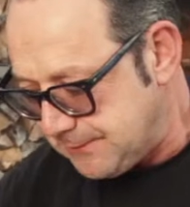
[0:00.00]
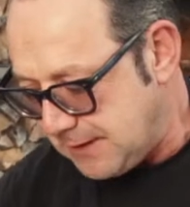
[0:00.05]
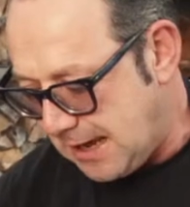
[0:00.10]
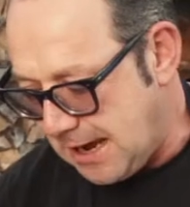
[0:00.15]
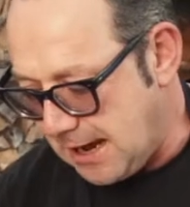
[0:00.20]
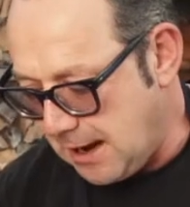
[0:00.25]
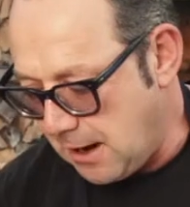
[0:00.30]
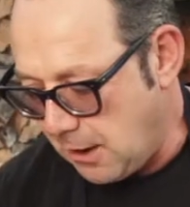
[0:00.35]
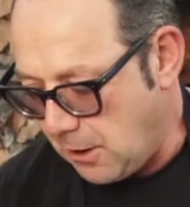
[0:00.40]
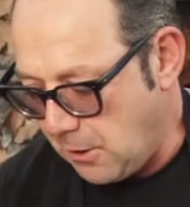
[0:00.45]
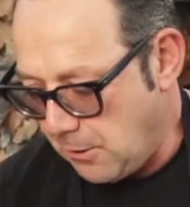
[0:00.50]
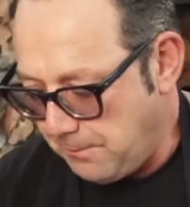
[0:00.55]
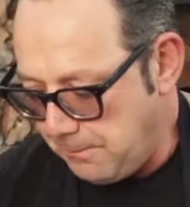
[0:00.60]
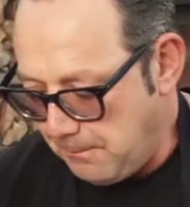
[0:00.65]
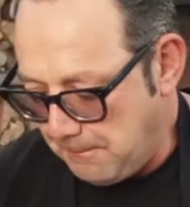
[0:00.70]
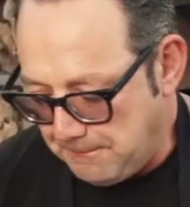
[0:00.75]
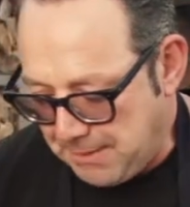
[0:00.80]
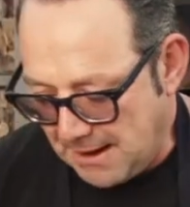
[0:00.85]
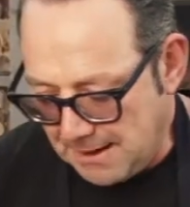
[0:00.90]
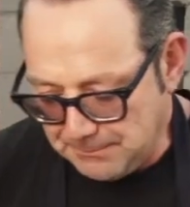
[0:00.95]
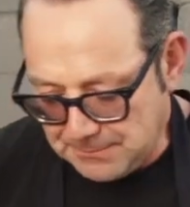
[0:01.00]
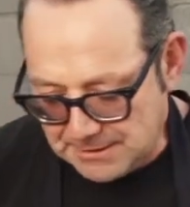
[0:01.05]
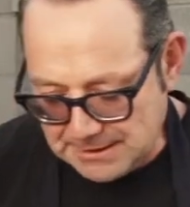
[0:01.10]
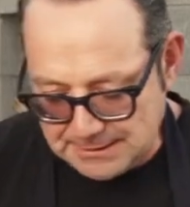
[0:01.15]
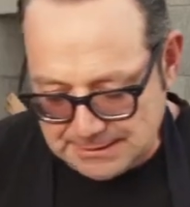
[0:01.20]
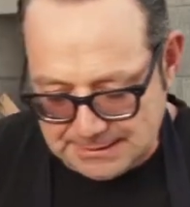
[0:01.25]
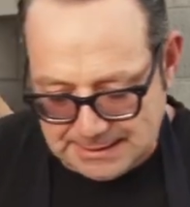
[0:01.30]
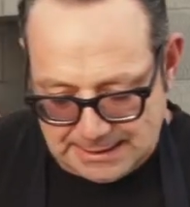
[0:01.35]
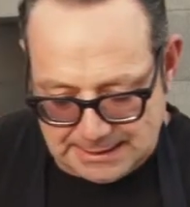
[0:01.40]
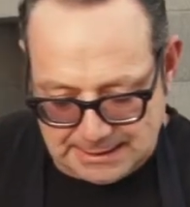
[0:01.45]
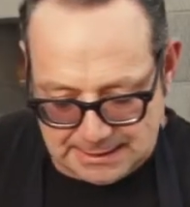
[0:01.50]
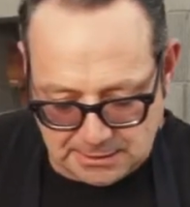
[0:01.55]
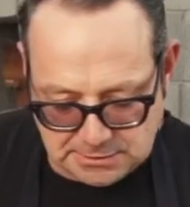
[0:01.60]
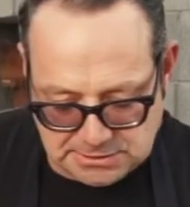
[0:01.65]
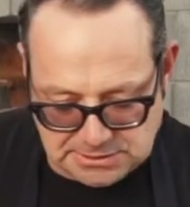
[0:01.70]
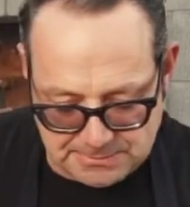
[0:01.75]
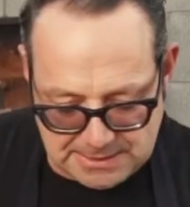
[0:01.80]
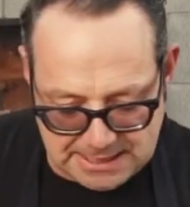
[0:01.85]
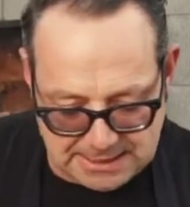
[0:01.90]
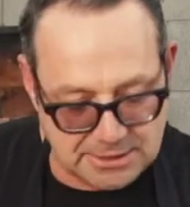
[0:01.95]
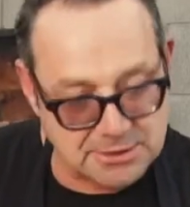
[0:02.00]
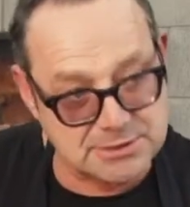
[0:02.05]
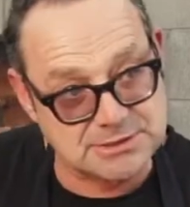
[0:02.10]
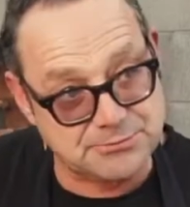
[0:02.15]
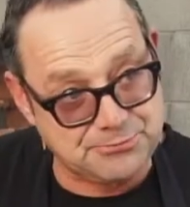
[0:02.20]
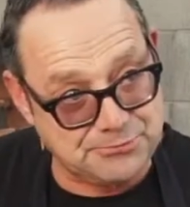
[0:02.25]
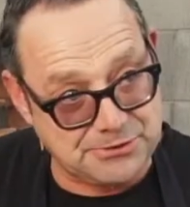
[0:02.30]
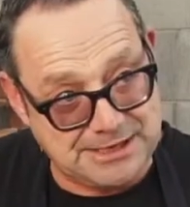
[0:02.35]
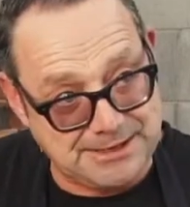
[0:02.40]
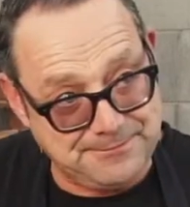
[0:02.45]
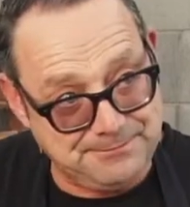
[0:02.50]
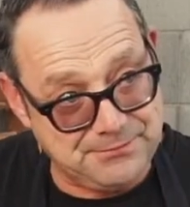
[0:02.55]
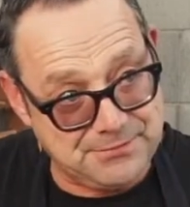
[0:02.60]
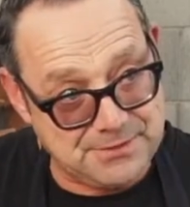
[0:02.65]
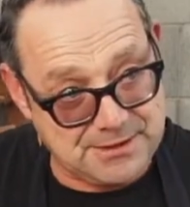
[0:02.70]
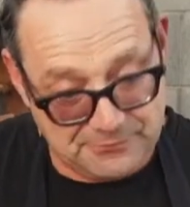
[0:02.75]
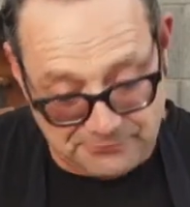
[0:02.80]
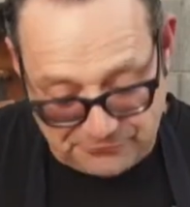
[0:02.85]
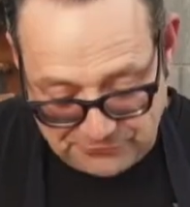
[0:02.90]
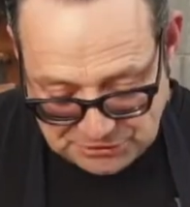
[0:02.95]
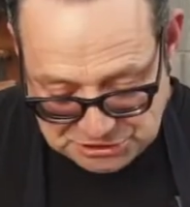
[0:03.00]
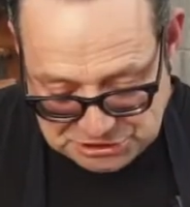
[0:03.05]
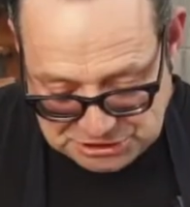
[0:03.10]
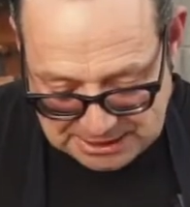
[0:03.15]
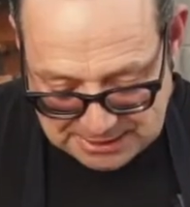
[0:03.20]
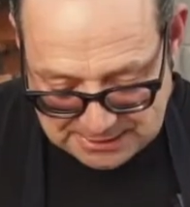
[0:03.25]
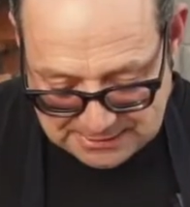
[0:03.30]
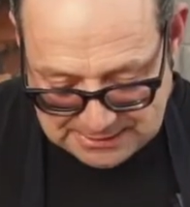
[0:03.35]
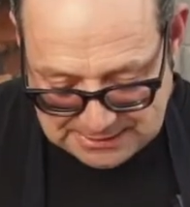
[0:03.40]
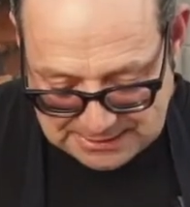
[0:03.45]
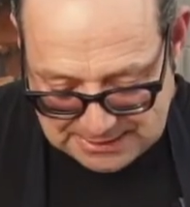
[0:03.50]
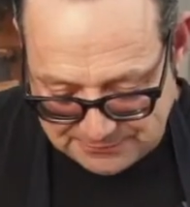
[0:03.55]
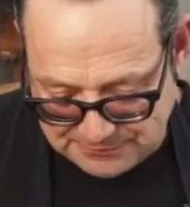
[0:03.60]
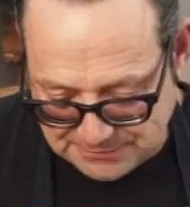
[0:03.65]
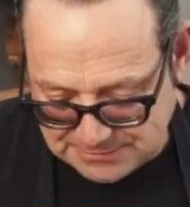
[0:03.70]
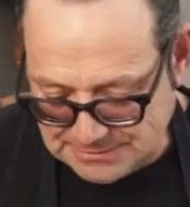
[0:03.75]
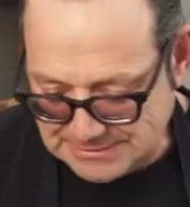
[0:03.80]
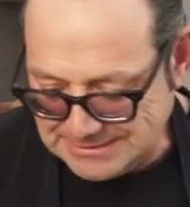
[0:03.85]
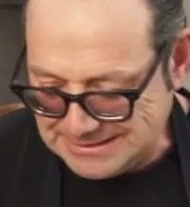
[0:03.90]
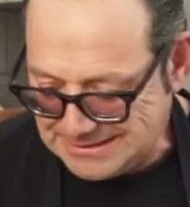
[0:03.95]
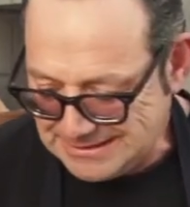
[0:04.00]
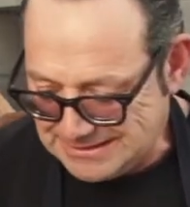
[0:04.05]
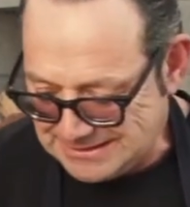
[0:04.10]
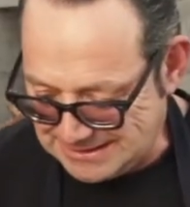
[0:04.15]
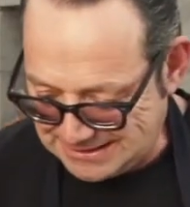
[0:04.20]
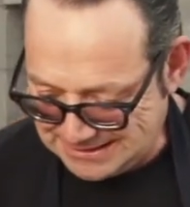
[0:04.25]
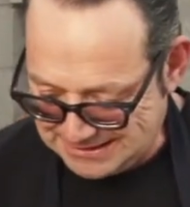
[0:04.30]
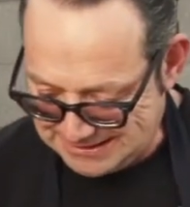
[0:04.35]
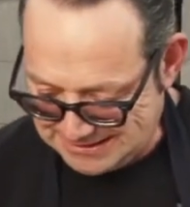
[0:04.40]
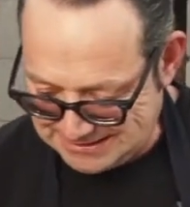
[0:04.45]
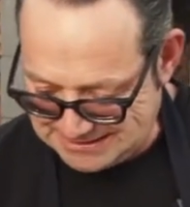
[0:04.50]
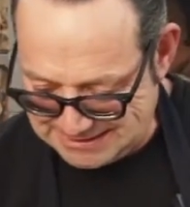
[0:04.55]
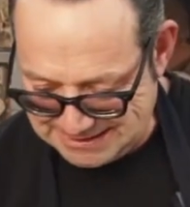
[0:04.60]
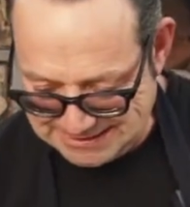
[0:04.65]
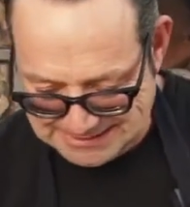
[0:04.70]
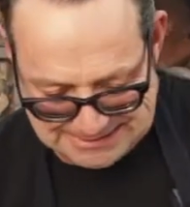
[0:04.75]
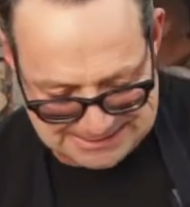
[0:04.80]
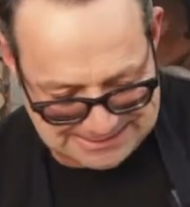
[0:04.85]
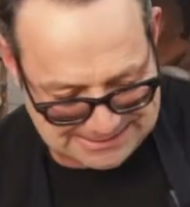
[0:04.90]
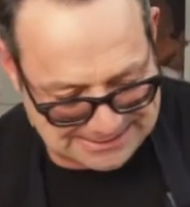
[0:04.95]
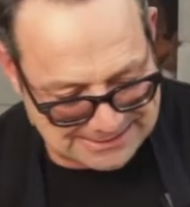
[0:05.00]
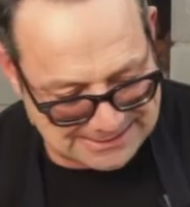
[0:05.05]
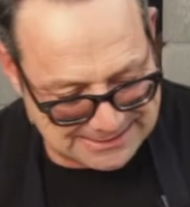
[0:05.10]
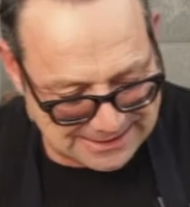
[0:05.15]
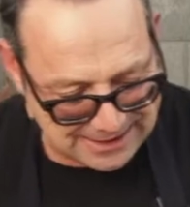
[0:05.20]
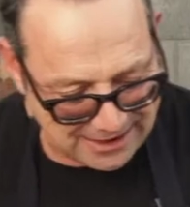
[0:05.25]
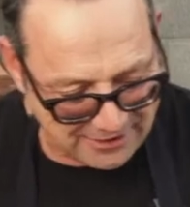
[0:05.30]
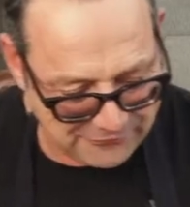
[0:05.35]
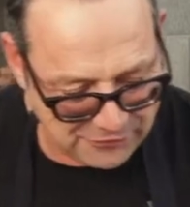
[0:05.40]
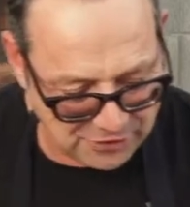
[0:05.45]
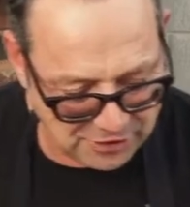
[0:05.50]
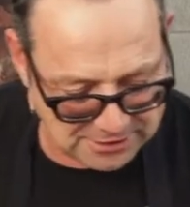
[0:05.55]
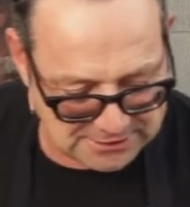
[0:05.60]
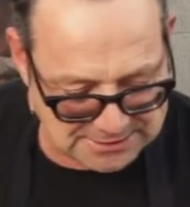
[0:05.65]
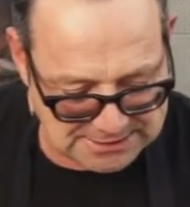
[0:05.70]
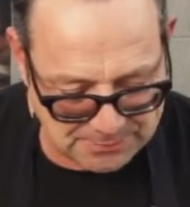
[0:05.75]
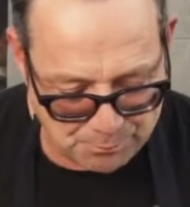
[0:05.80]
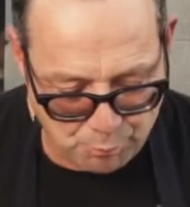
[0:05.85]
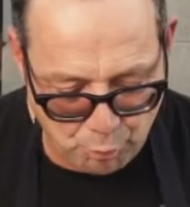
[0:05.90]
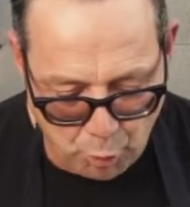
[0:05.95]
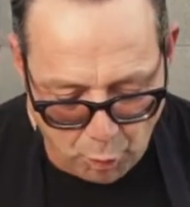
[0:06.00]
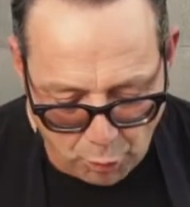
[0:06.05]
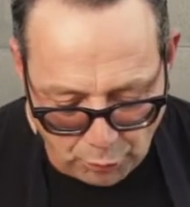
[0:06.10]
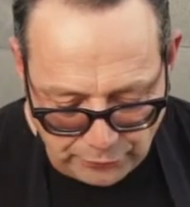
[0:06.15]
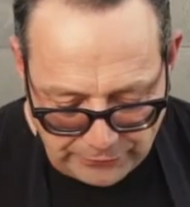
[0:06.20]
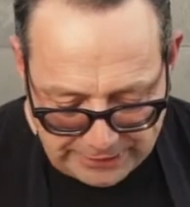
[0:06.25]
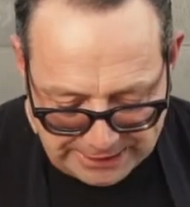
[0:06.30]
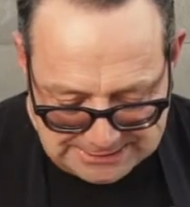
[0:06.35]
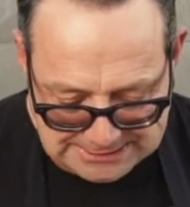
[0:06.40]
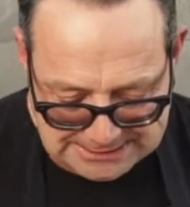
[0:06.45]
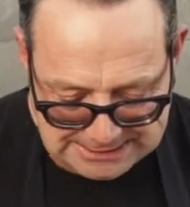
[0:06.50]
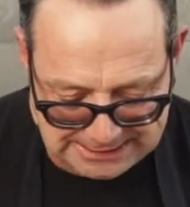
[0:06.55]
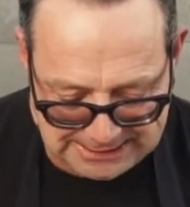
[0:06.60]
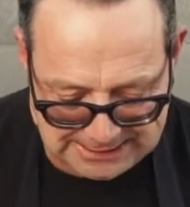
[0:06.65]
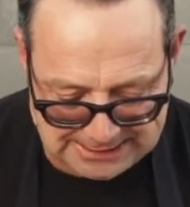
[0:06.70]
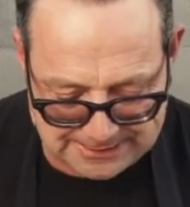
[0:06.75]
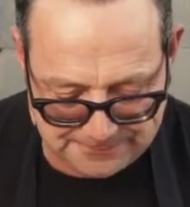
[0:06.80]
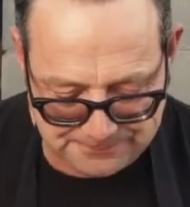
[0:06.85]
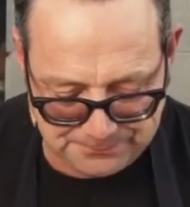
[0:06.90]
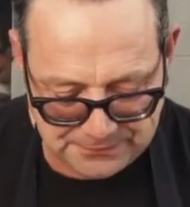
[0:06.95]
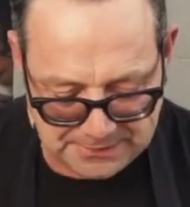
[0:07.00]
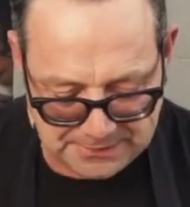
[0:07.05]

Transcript: Our pumpkin and our tomatoes are ready. They're fresh out of the oven, delicious. I've got some walnuts here.